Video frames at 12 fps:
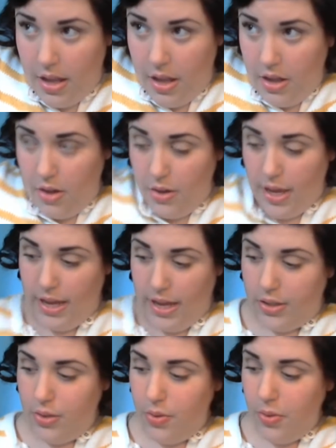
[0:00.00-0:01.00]
Okay,
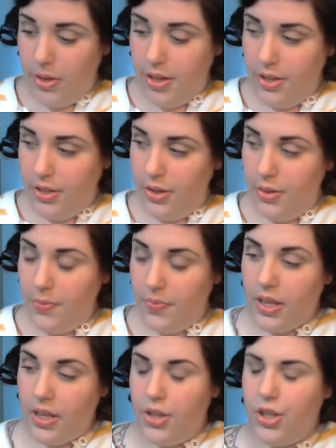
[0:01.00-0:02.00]
so what we're going to
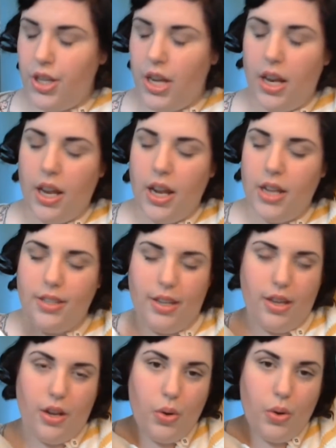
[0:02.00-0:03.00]
do is she kind of has
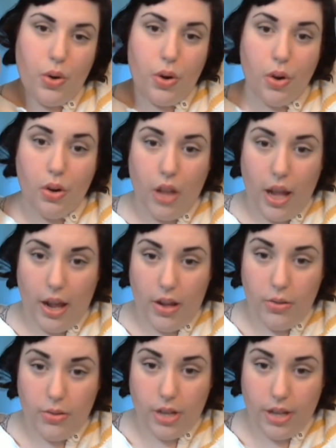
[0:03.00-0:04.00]
like a curl
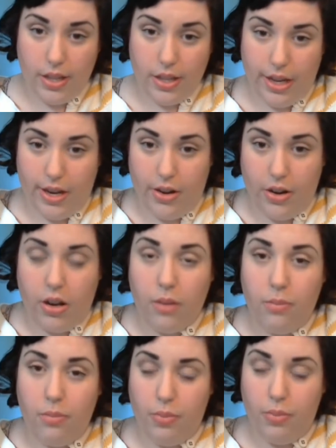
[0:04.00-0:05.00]
out at the ear
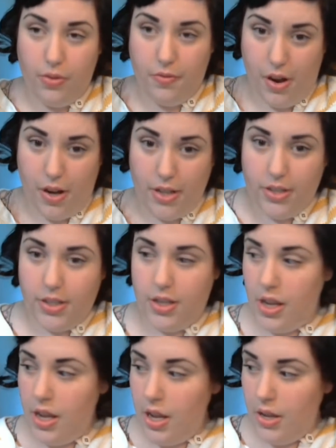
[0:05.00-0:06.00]
bouffant.
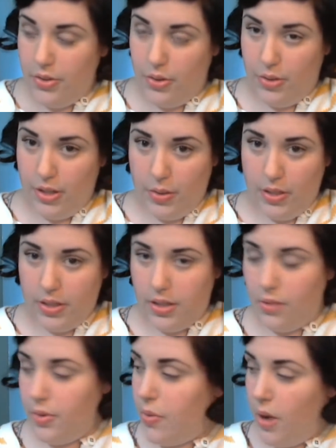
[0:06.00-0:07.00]
So this one's
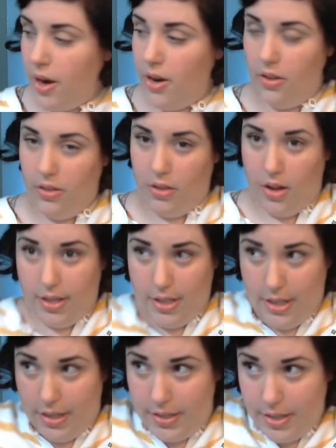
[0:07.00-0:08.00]
going to require a lot of
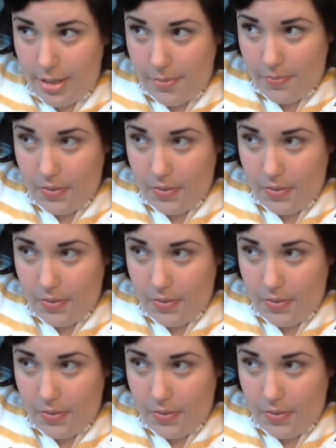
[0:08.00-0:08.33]
teasing.